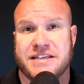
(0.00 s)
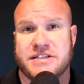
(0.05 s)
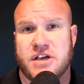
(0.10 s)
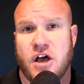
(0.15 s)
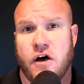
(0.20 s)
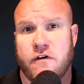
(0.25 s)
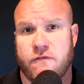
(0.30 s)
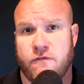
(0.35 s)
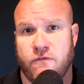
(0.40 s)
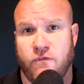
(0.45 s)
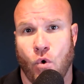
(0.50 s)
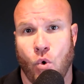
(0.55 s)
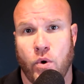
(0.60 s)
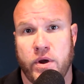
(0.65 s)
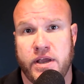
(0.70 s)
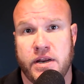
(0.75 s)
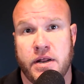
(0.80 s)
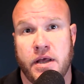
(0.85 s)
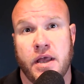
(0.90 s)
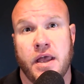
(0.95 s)
is
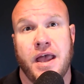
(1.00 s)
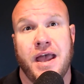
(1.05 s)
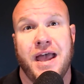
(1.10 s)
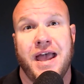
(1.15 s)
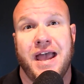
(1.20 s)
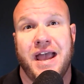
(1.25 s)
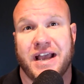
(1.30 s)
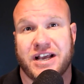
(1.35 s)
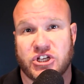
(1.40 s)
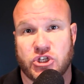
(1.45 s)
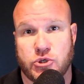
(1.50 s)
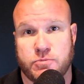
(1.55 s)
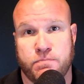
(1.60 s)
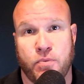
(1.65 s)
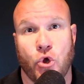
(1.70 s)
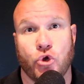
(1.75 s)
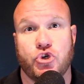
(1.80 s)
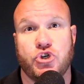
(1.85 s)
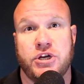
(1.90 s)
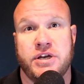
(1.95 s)
avoid
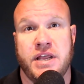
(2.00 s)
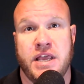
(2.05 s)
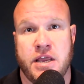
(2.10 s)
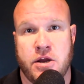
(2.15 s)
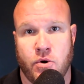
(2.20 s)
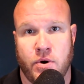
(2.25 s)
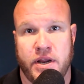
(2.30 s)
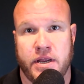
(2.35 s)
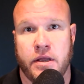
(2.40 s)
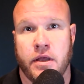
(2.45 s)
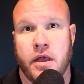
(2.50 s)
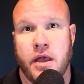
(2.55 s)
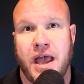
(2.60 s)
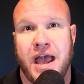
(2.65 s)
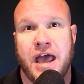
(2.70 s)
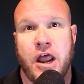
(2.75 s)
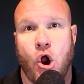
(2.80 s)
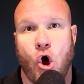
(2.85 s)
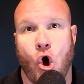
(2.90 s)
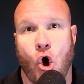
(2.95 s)
expulsion hearing
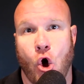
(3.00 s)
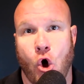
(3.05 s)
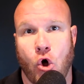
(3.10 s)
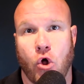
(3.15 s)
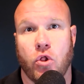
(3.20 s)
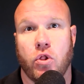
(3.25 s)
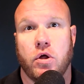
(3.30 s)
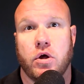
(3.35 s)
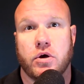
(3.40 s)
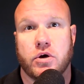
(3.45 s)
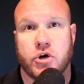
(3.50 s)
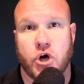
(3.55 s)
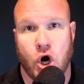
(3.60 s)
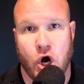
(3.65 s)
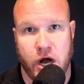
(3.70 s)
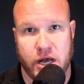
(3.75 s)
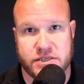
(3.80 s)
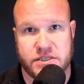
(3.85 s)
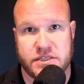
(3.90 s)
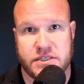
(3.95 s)
at all
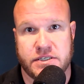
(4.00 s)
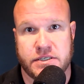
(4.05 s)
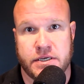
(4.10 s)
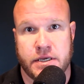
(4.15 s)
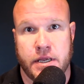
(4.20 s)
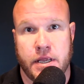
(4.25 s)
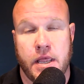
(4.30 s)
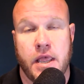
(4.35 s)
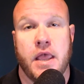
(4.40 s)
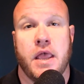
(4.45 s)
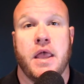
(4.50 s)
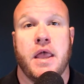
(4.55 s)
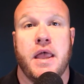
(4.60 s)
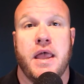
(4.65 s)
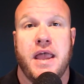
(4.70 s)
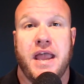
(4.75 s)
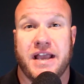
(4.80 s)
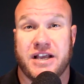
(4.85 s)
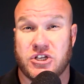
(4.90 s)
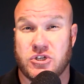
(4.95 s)
costs.
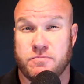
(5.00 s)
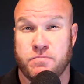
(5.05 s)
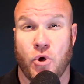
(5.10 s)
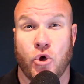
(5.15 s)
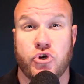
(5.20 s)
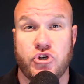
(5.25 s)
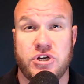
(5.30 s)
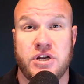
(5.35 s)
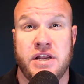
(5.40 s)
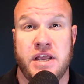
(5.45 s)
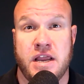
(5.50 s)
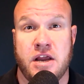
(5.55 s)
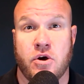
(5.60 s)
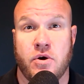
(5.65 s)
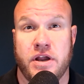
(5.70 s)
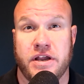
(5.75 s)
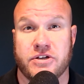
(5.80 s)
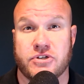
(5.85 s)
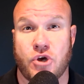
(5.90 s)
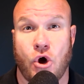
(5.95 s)
Expulsion
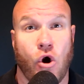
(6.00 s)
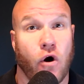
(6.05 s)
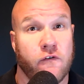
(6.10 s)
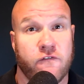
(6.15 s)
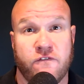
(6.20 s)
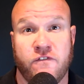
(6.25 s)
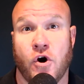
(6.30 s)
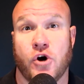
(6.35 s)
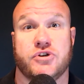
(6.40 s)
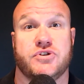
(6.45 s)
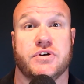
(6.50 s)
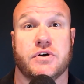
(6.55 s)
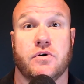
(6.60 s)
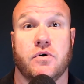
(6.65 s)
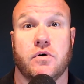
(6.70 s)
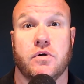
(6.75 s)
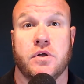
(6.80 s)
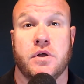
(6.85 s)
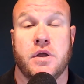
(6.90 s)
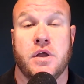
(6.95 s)
hearings are
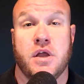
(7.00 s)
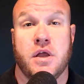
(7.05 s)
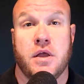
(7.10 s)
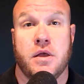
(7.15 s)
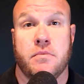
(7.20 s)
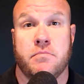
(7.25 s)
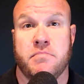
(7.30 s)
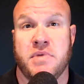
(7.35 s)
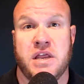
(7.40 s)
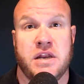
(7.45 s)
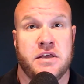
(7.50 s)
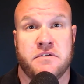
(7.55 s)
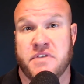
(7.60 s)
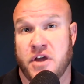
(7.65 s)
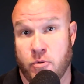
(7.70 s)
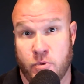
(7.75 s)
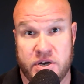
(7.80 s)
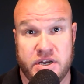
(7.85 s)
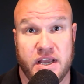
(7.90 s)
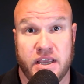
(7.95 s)
farcical,
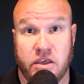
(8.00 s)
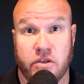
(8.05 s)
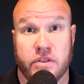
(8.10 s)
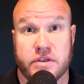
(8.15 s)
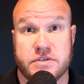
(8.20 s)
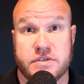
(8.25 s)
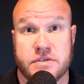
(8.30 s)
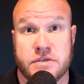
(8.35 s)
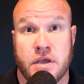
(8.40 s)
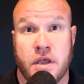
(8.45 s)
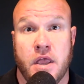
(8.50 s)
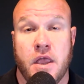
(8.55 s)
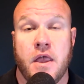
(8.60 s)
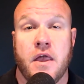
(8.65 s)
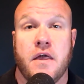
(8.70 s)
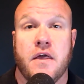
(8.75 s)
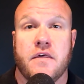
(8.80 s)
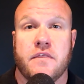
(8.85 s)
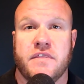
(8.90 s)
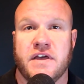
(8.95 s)
meaning they're ridiculous.
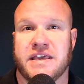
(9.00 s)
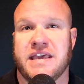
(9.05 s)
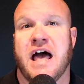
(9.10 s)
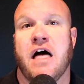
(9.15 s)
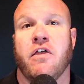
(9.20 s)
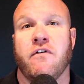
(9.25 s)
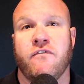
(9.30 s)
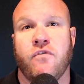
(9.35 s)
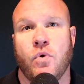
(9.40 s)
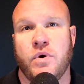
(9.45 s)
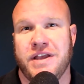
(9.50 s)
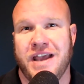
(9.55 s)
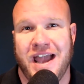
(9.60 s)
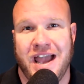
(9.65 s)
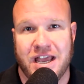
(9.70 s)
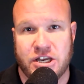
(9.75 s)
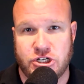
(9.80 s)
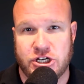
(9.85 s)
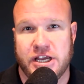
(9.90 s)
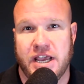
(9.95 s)
The
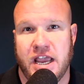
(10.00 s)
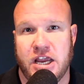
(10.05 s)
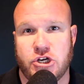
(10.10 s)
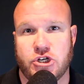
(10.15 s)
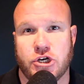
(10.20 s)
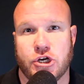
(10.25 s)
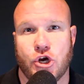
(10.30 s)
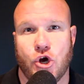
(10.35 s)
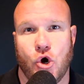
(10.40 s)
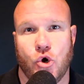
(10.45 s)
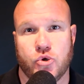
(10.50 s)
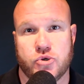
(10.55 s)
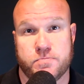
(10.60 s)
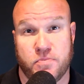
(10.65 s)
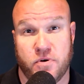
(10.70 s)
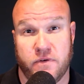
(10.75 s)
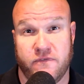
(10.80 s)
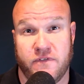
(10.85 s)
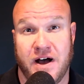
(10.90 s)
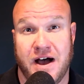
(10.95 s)
California Education
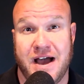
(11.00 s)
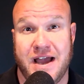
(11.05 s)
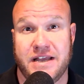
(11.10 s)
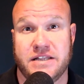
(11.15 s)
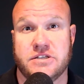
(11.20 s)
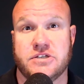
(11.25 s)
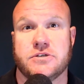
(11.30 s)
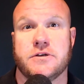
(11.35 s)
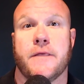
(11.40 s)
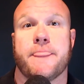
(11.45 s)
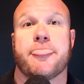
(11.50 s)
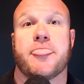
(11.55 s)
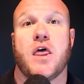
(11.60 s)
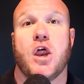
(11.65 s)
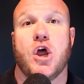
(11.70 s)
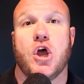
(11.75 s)
Codes provides